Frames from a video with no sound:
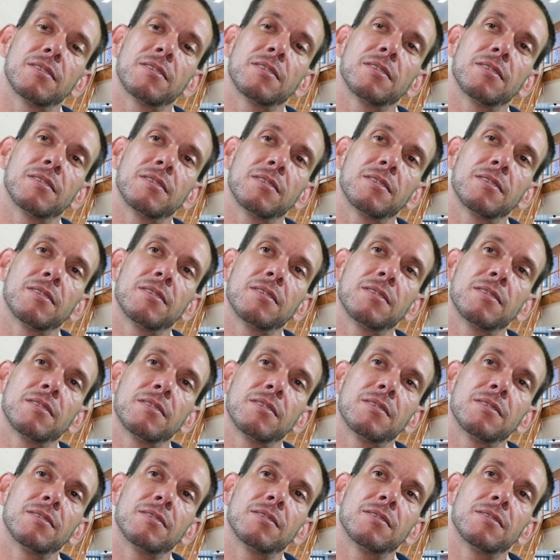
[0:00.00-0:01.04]

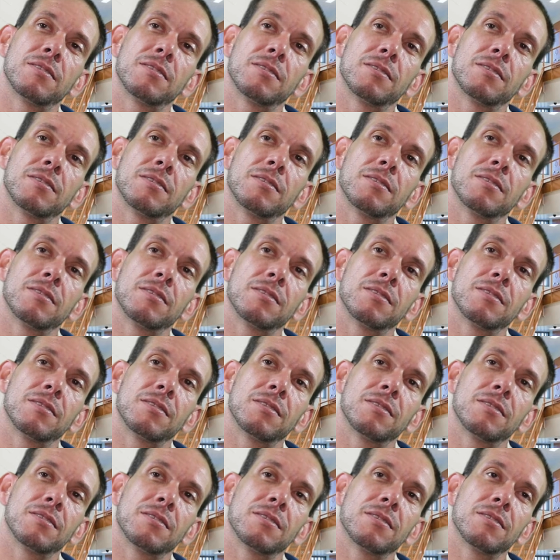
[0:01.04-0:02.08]

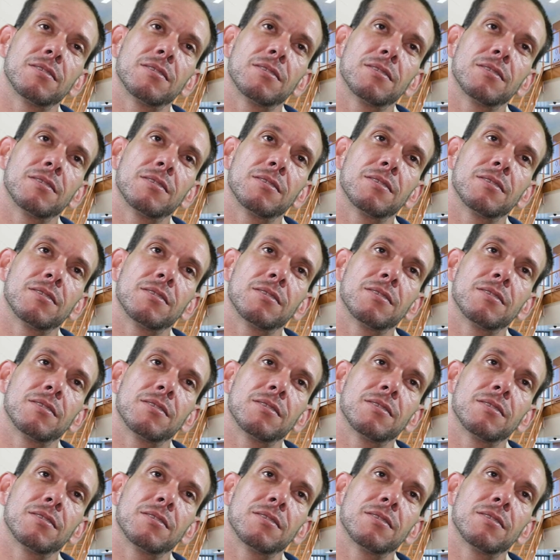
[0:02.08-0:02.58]
Nothing is said.